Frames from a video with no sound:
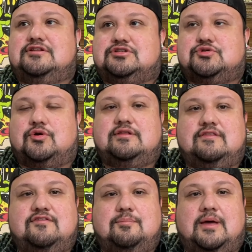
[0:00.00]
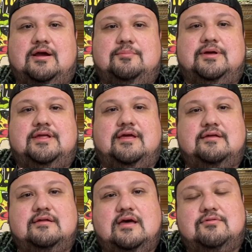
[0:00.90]
Detroit, definitely Detroit
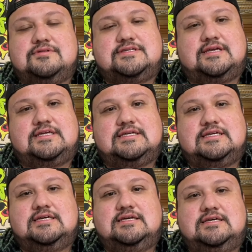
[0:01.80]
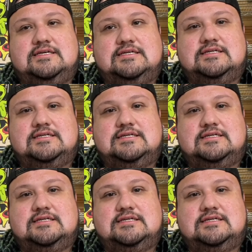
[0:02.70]
inspired. But yeah, I would say